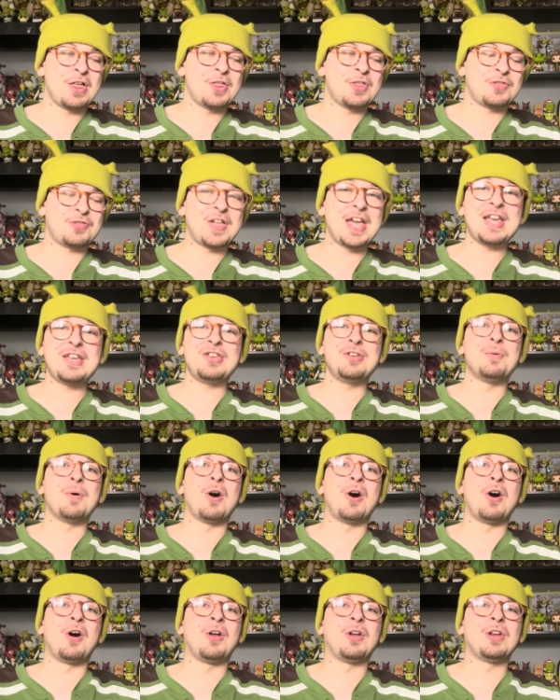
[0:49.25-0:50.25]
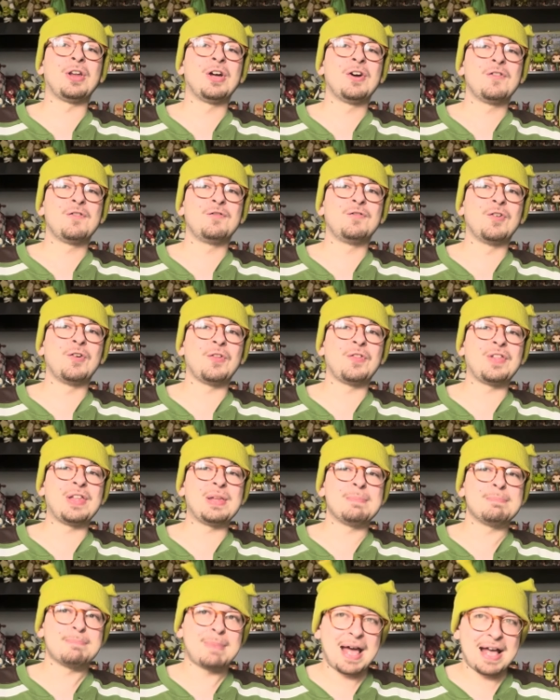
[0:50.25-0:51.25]
thank you all for the
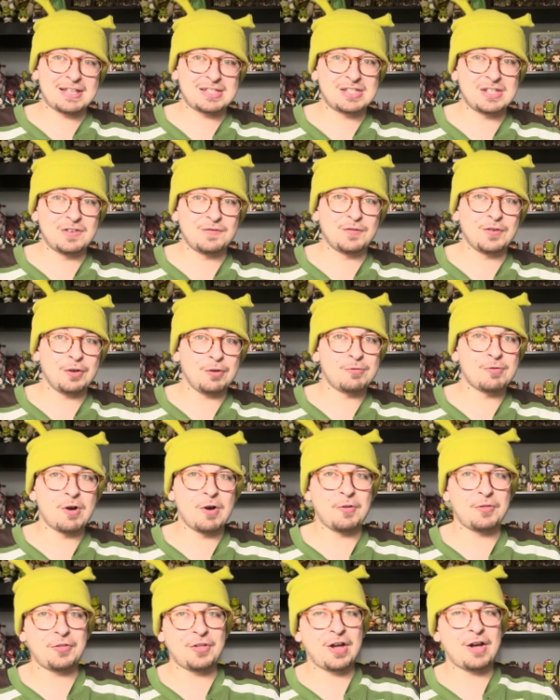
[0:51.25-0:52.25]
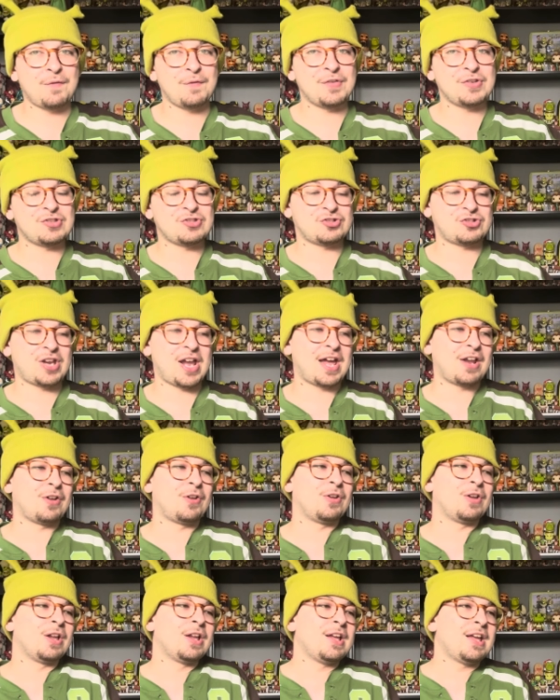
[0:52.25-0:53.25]
massive growth of this
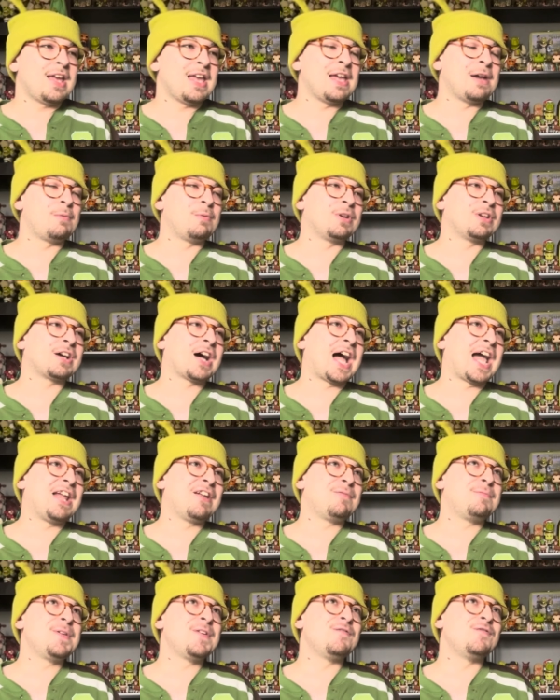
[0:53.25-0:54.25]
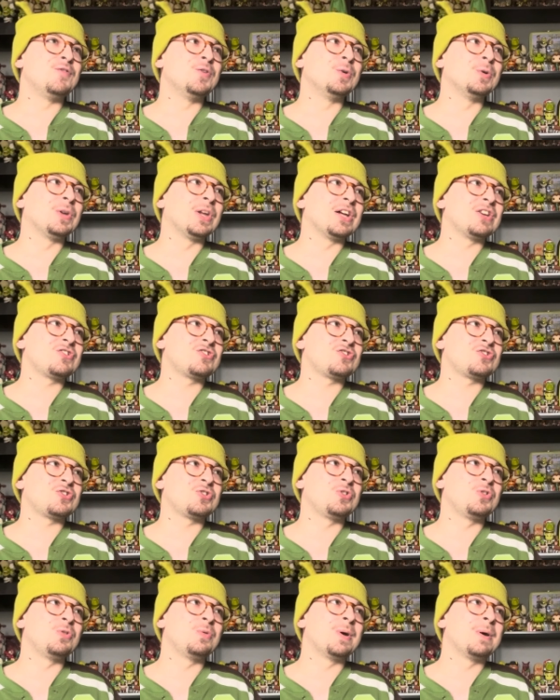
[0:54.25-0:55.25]
channel. It would kind of be foolish
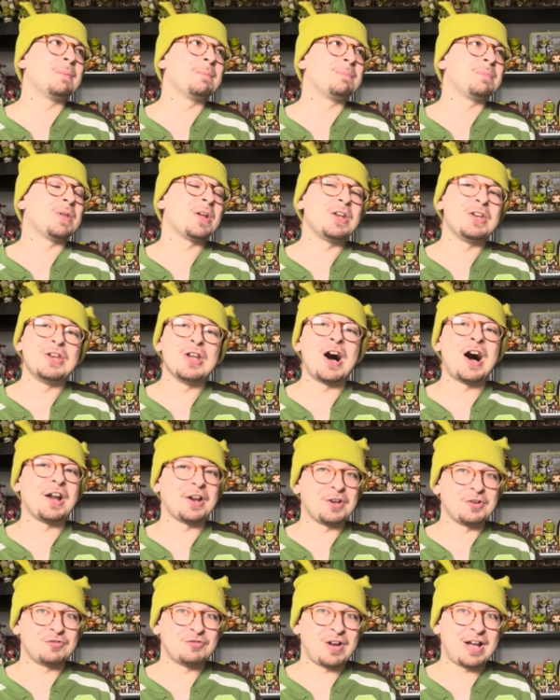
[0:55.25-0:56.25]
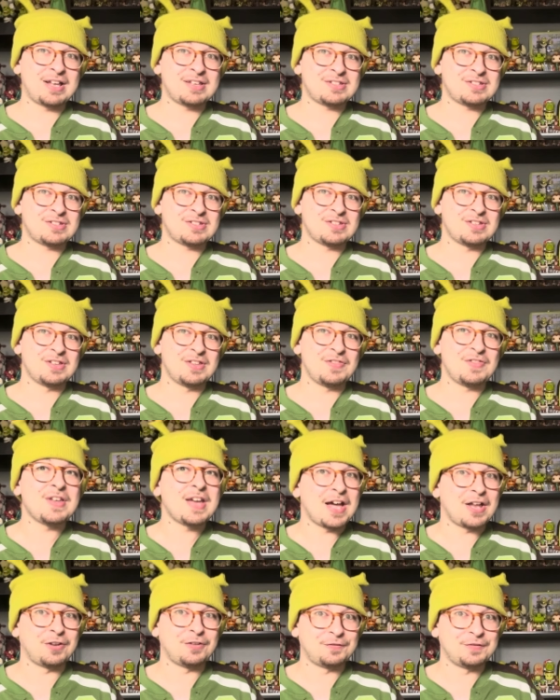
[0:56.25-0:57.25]
to not address the
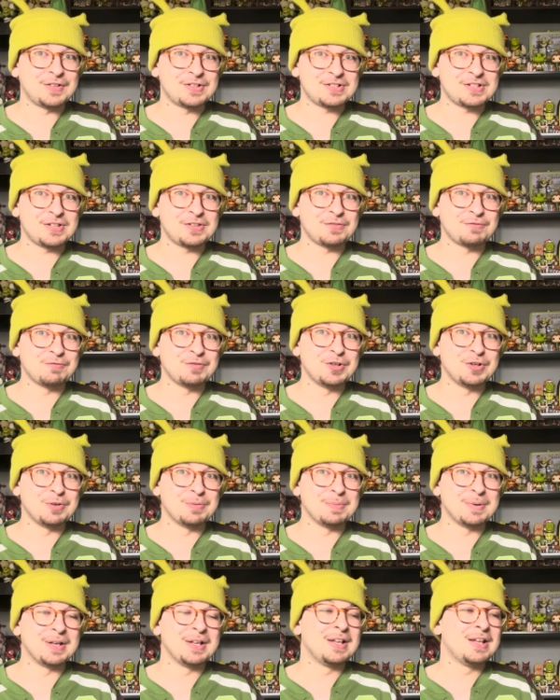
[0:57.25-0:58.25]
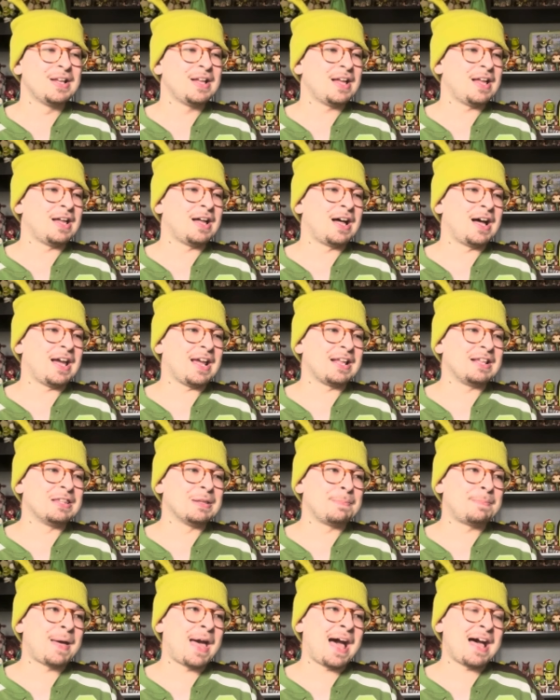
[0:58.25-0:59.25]
elephant in the room. Uh, in
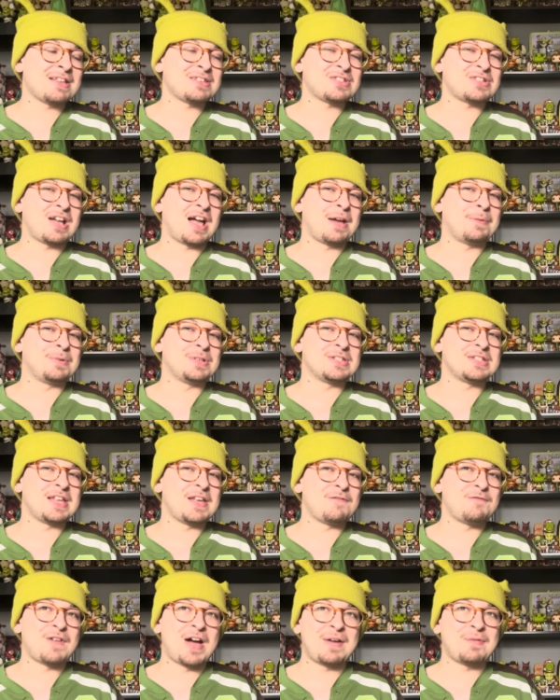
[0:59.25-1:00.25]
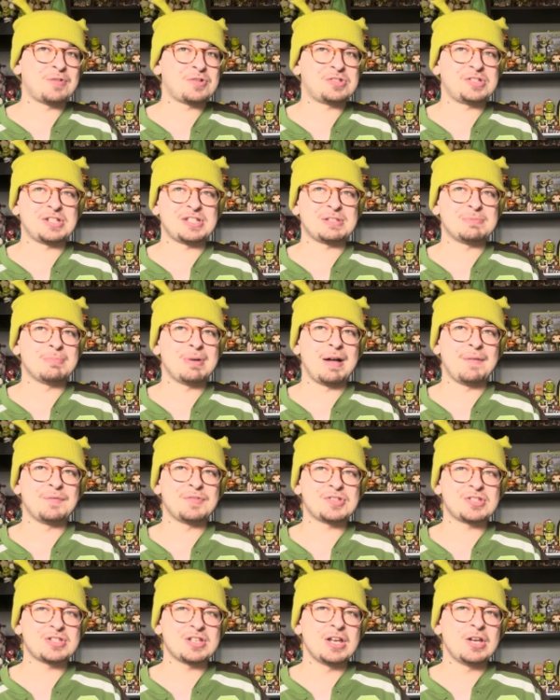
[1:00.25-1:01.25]
the past, I would say five or six
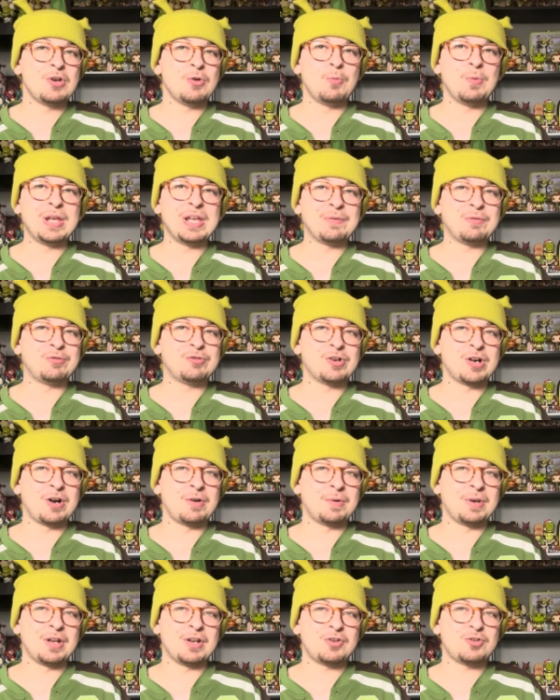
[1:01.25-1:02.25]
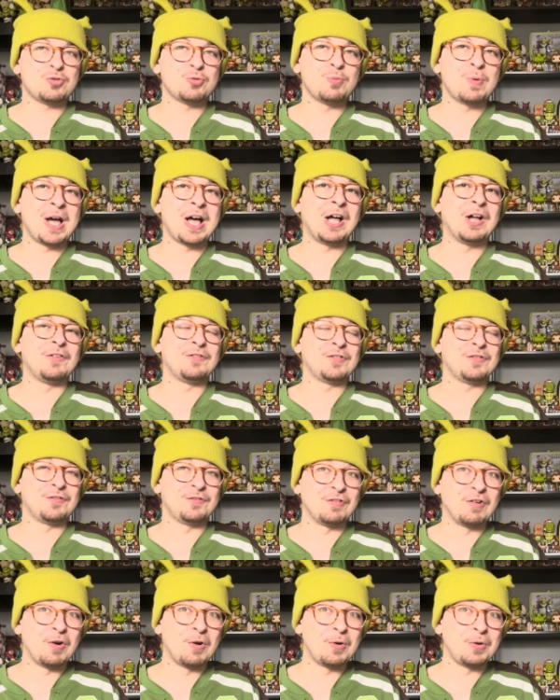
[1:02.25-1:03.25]
months, we have grown 12
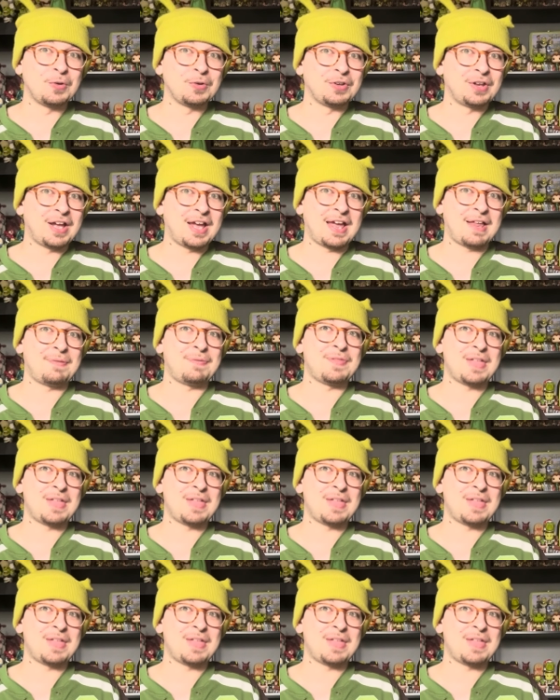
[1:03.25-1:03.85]
fold and